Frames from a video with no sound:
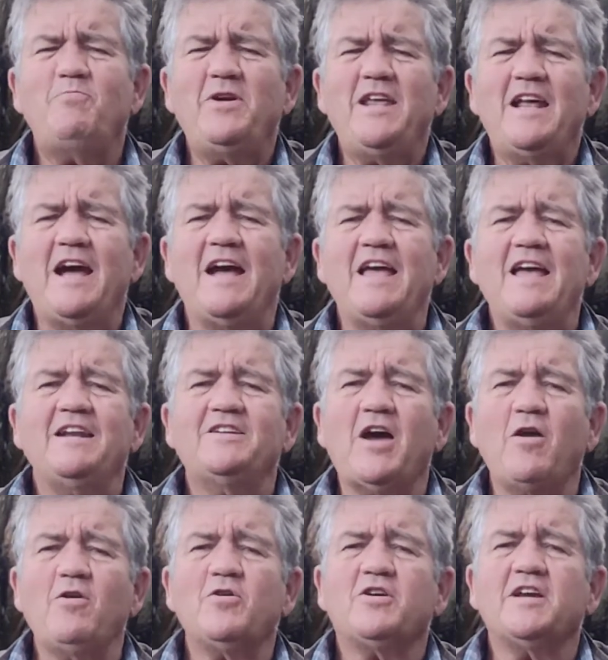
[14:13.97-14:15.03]
Peter,
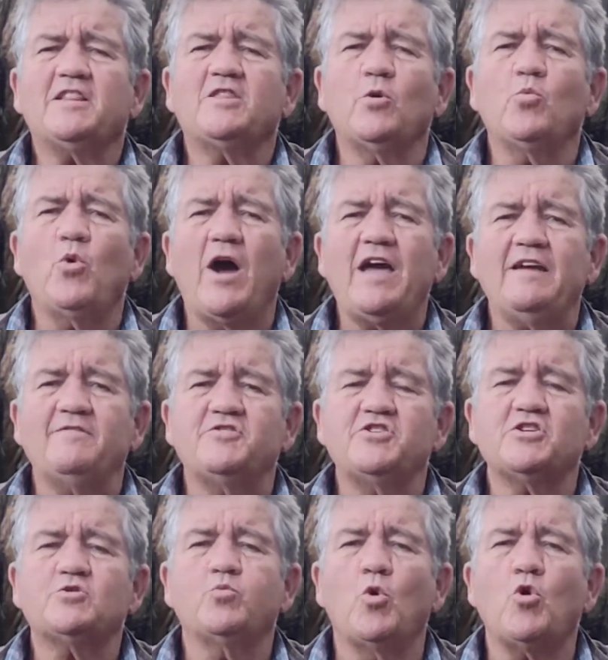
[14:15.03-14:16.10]
don't look at the waves.
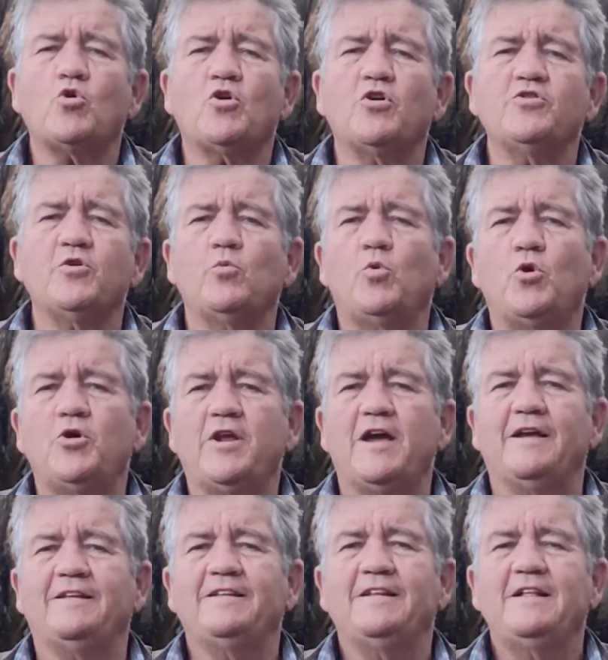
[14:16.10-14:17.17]
Just walk on the water.